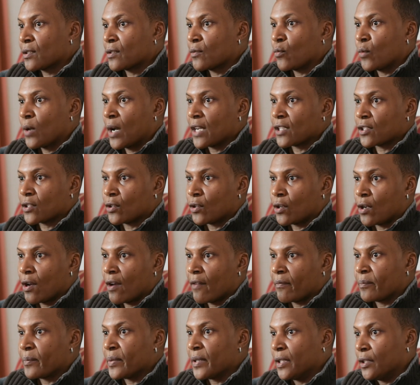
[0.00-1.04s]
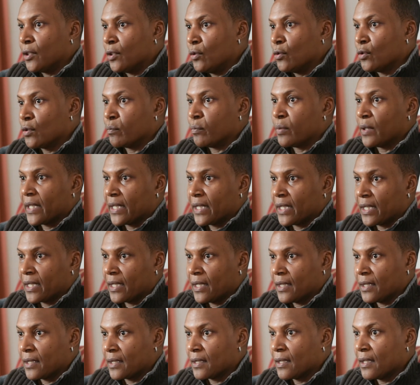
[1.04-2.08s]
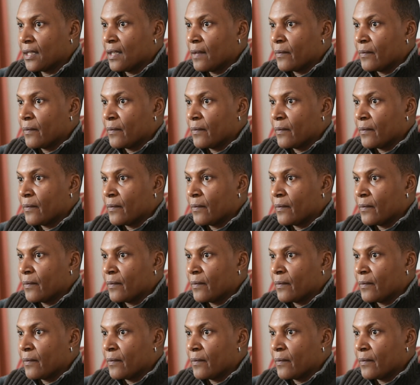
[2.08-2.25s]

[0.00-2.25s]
washcloth, pillows, blankets.